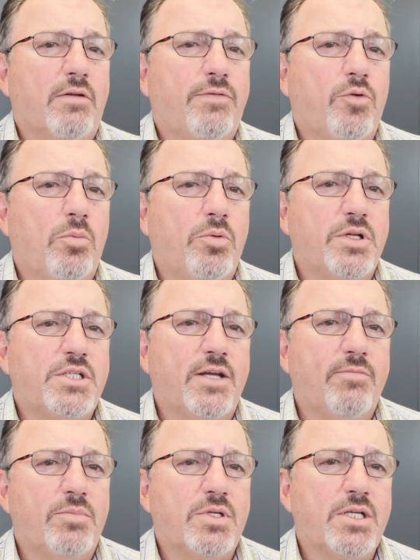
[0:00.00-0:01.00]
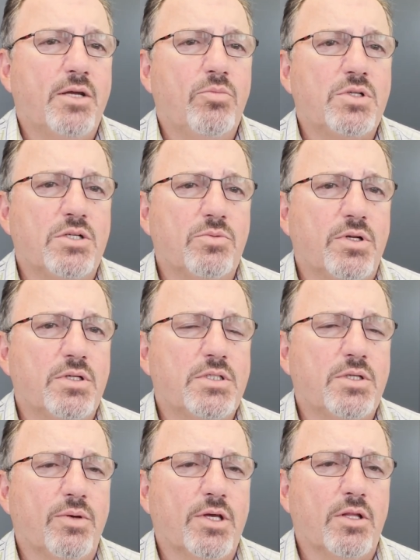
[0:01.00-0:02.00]
4.7%, which is what it's
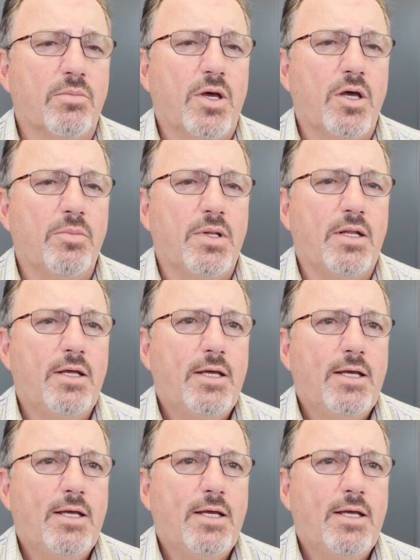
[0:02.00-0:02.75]
doing at the moment,